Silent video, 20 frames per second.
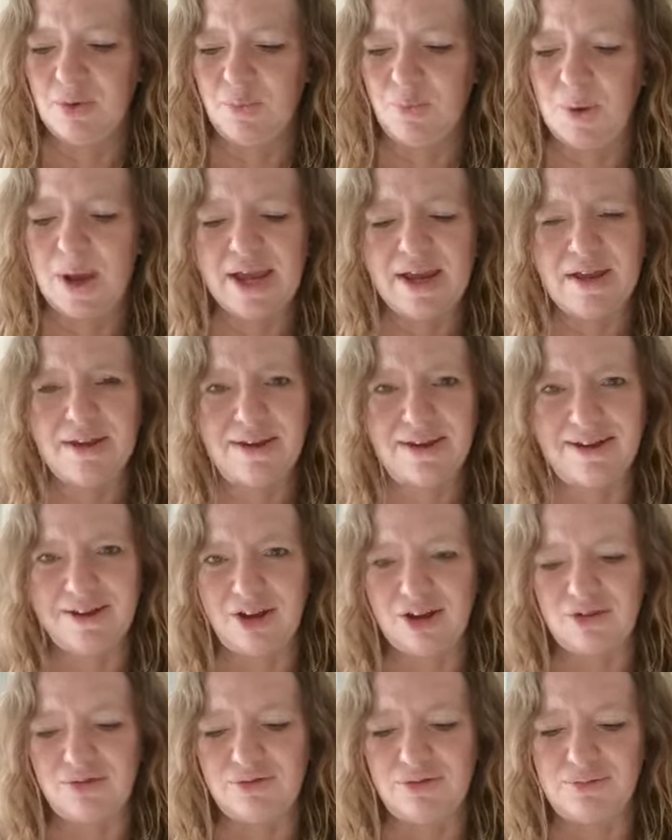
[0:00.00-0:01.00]
Where can I
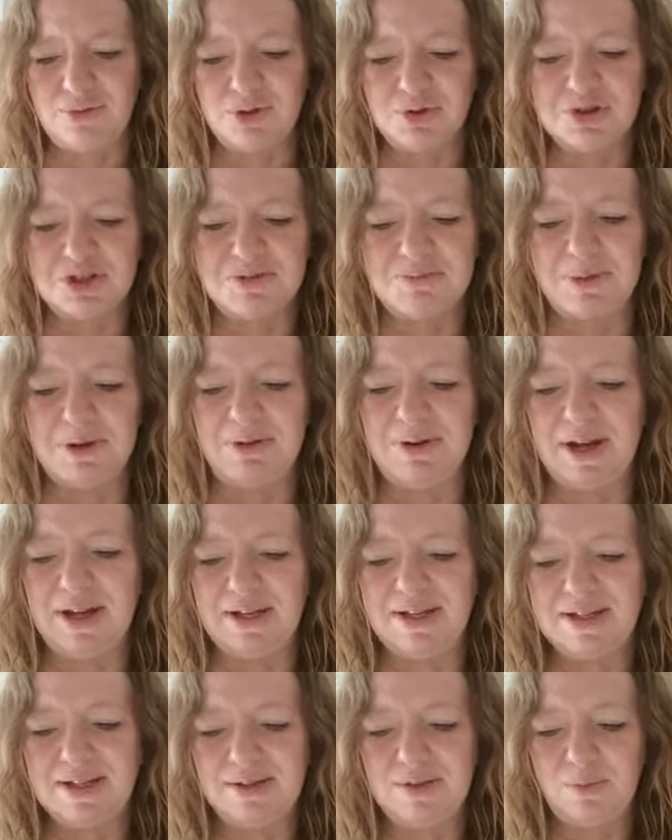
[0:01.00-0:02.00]
go from your
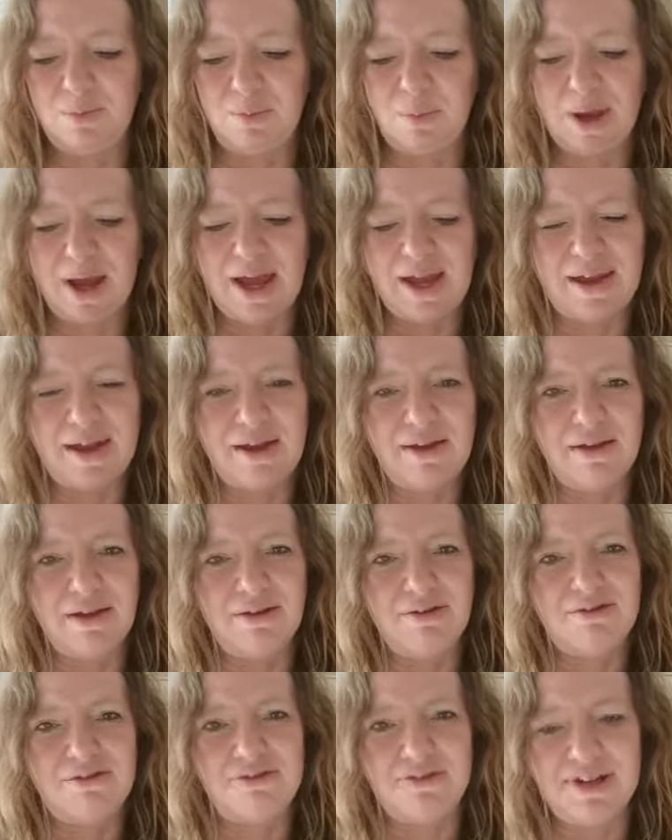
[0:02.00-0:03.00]
spirit? Where can
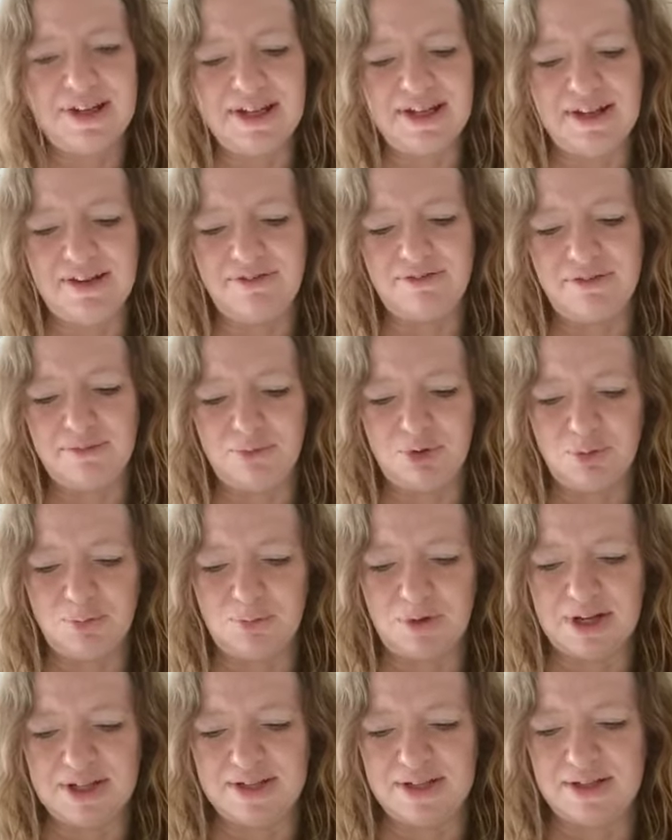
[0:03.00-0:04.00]
I flee from your
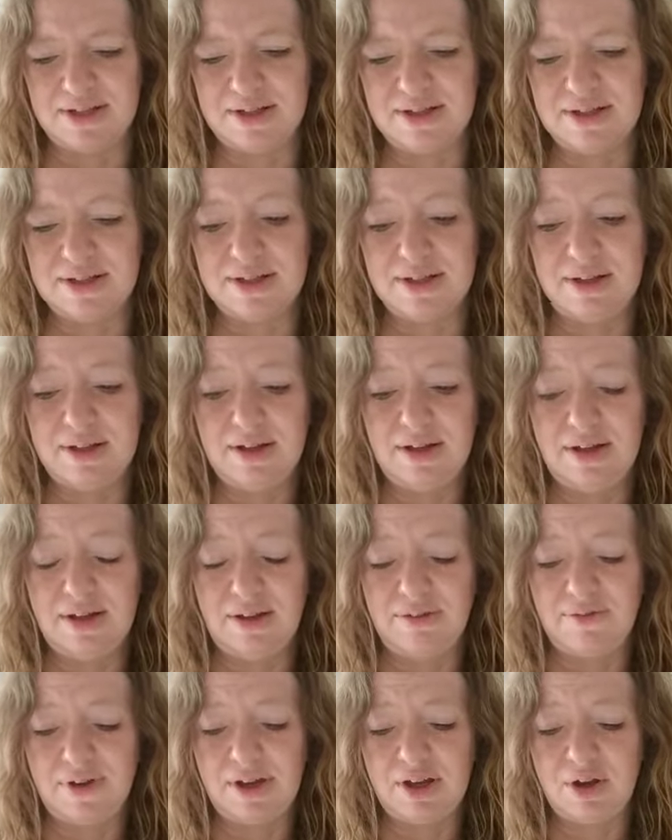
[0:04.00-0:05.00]
presence?
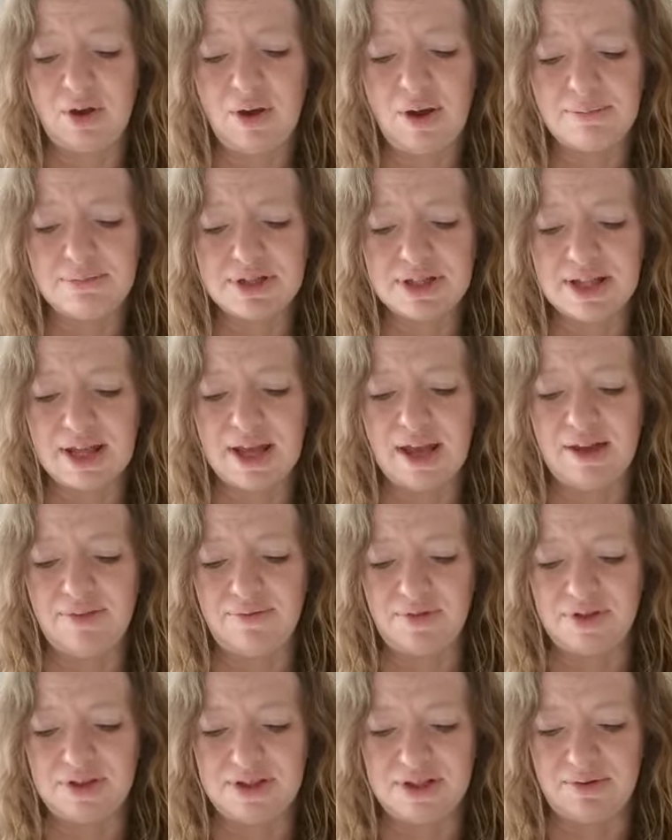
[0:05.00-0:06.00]
If I go up to the
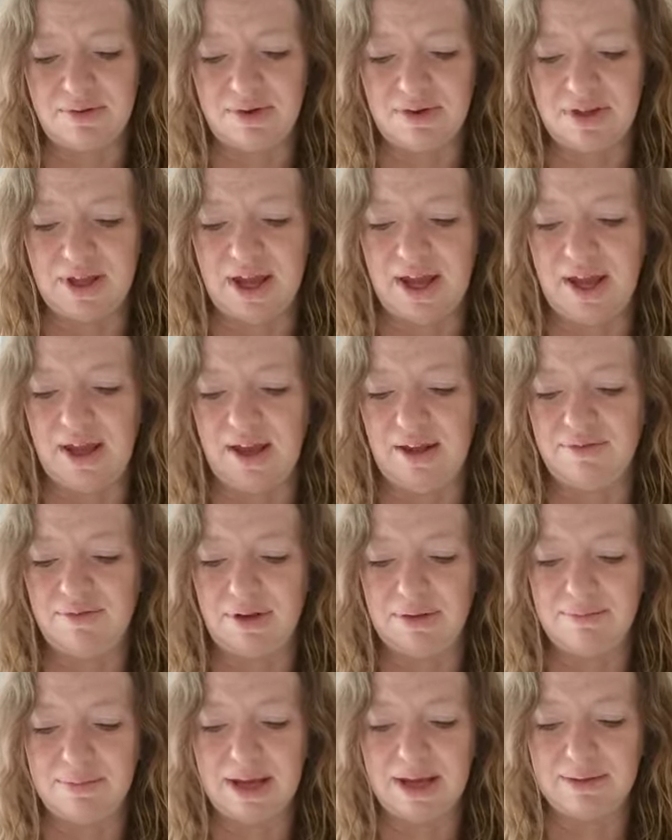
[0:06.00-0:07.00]
heavens, you are there. If
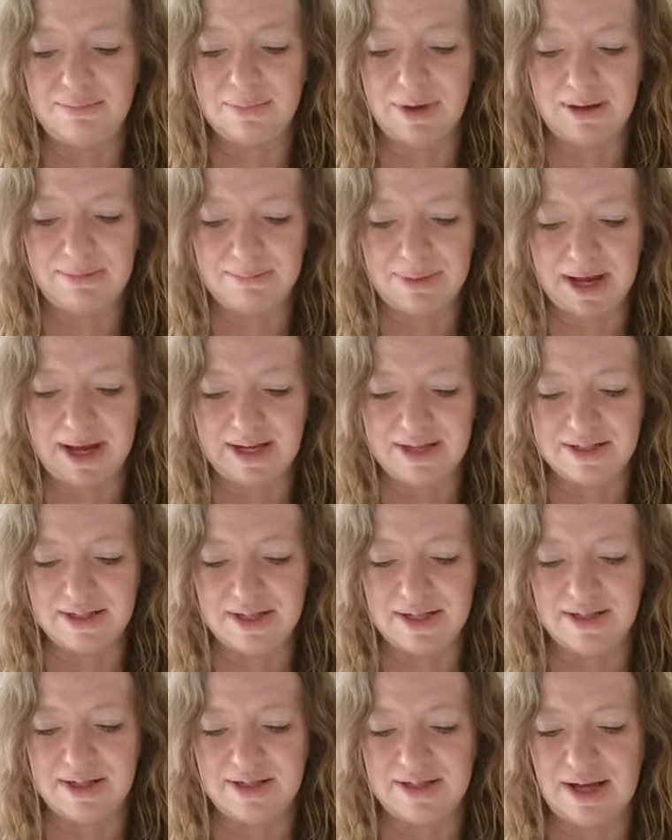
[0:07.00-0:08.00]
I make my bed
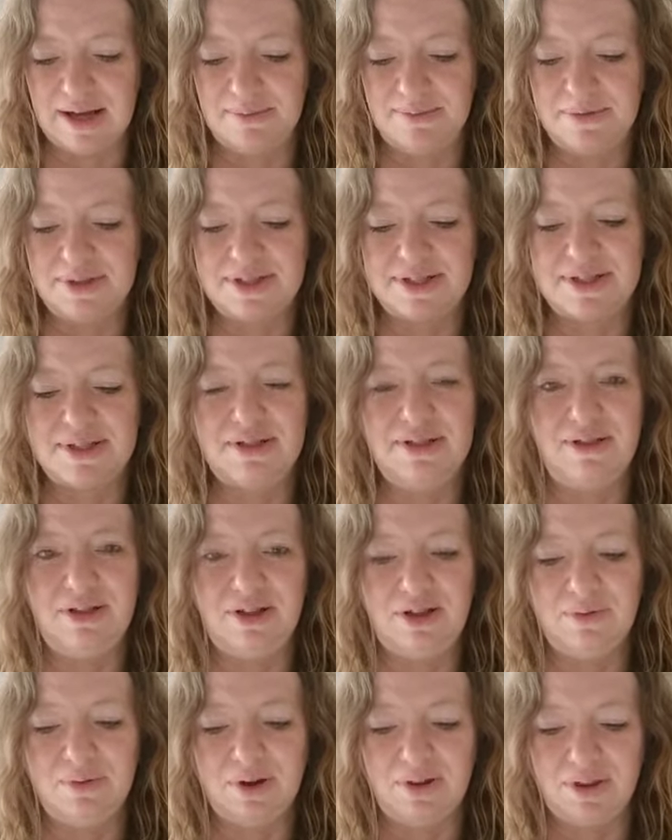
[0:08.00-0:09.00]
in the depths,
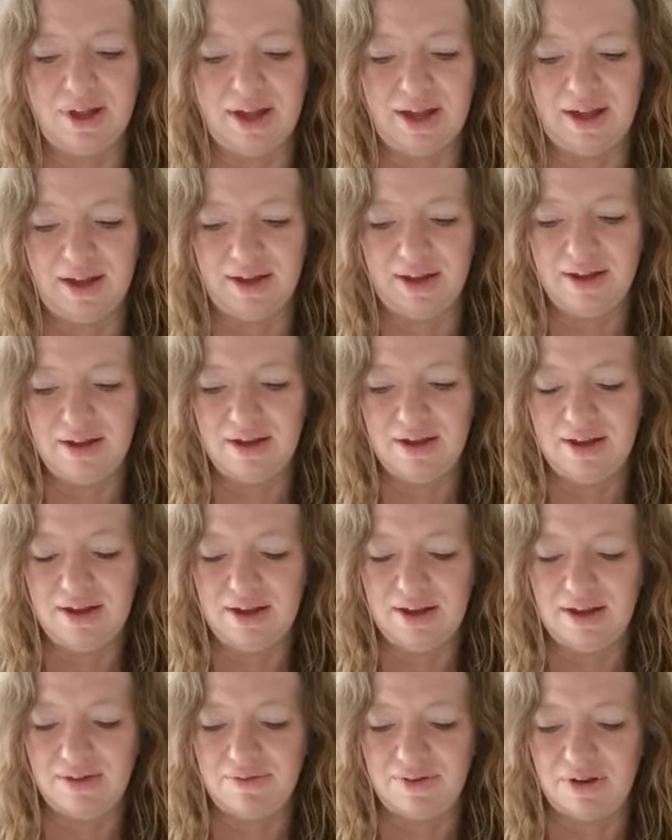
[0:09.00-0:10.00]
you are there.
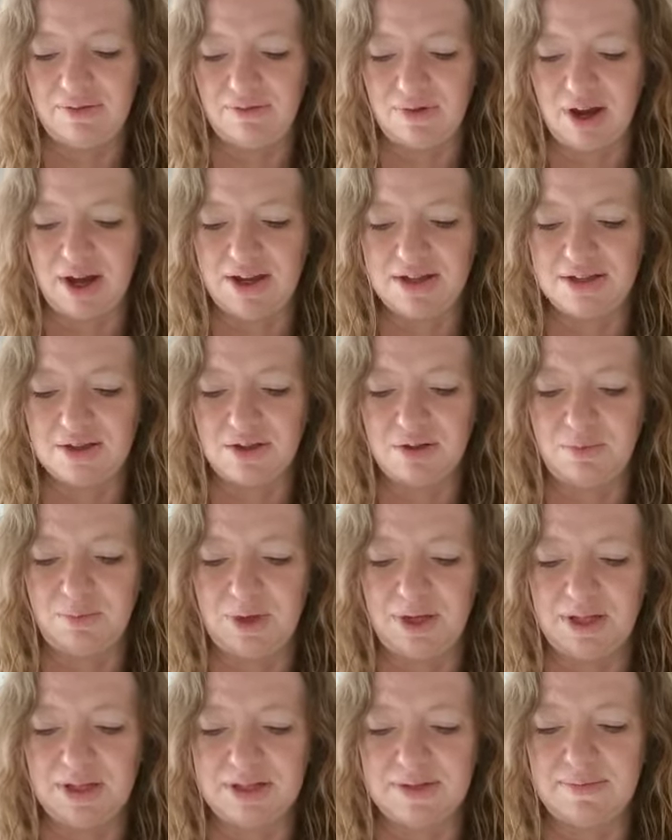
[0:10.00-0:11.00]
If I rise on the
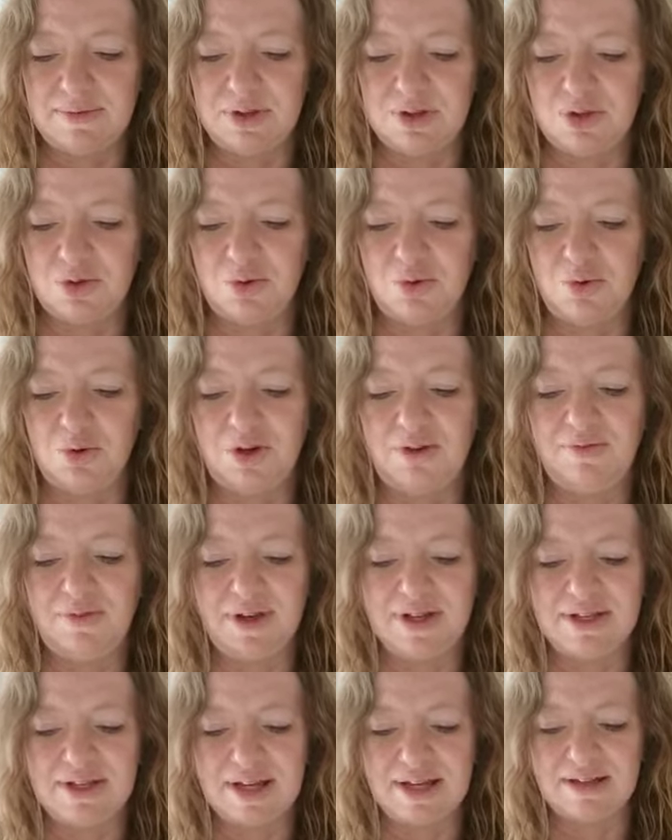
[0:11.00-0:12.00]
wings of the dawn, if
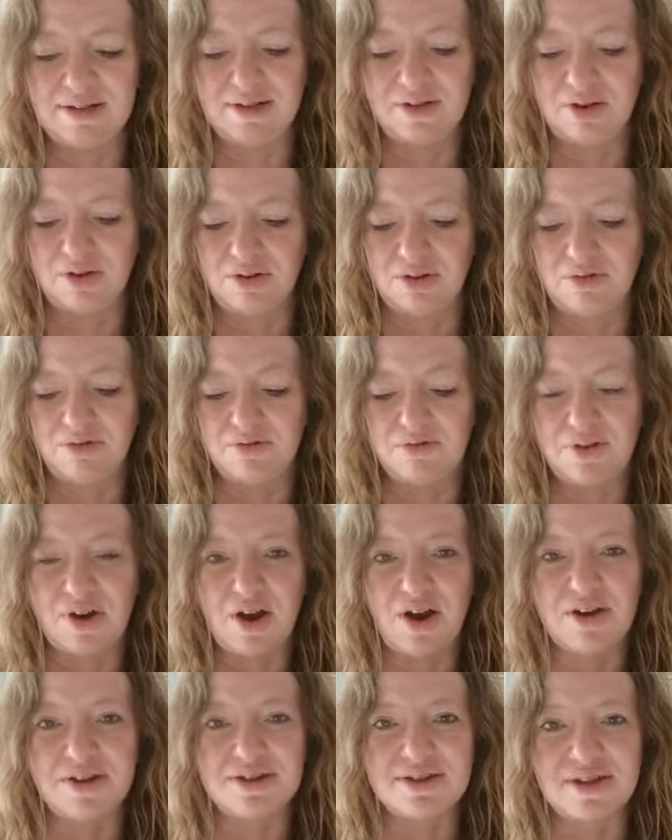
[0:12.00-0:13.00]
I settle on the
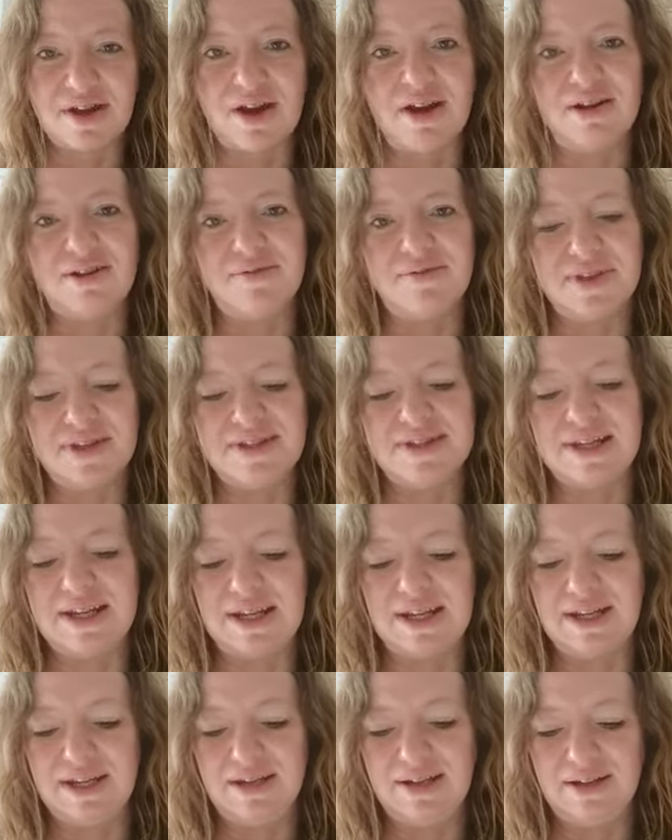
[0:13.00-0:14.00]
far side of the
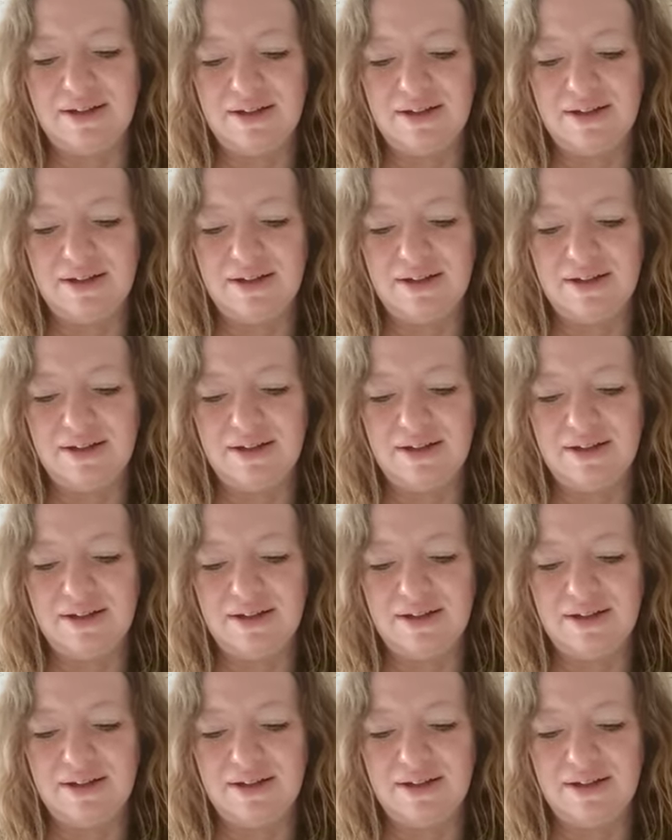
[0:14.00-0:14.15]
sea,